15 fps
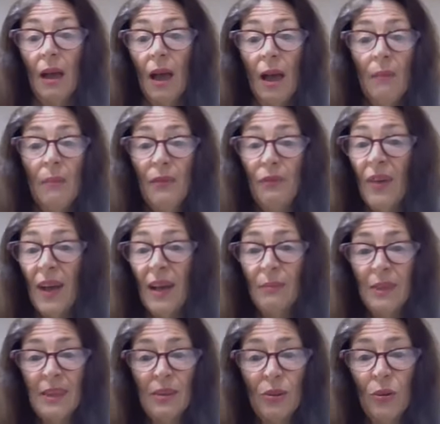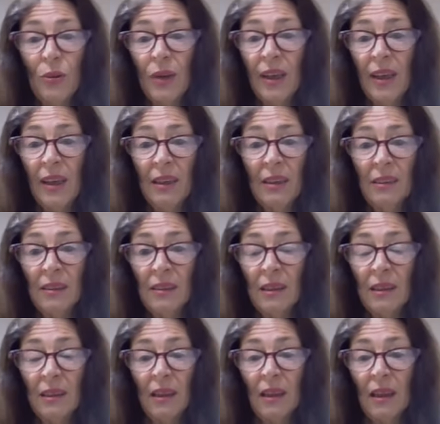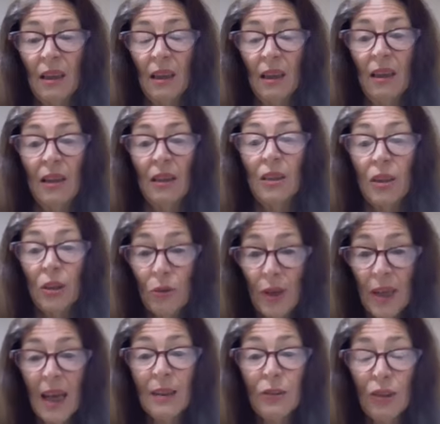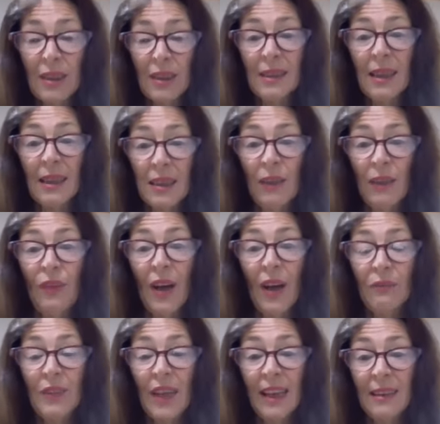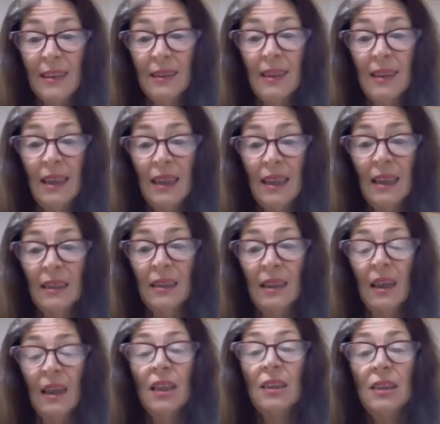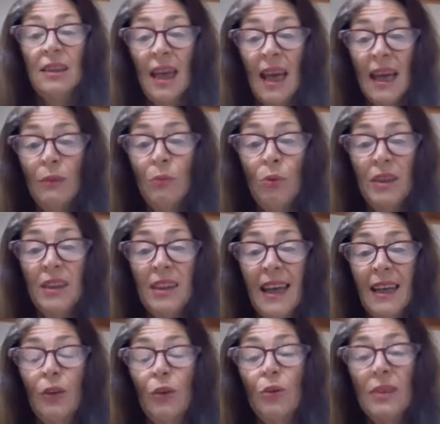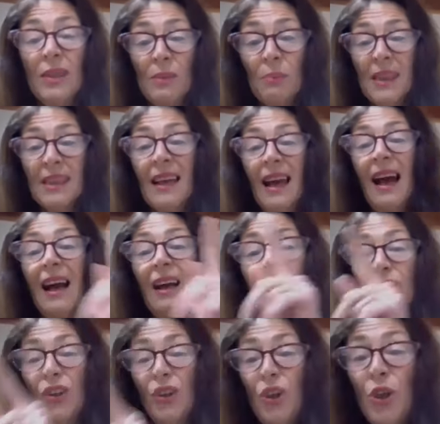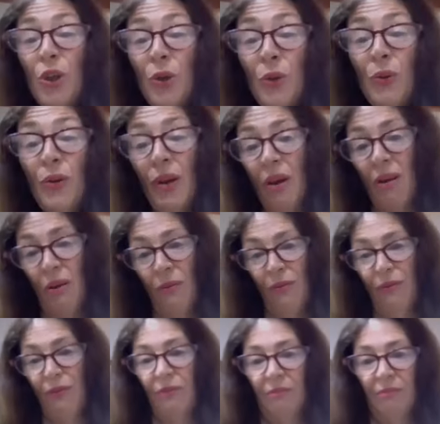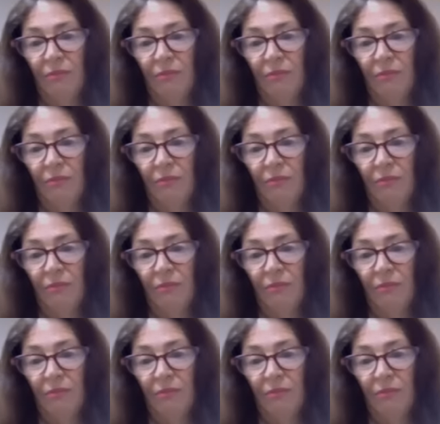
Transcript: I'm a farmer's daughter, 365 days a year. Dad would take Christmas afternoon off.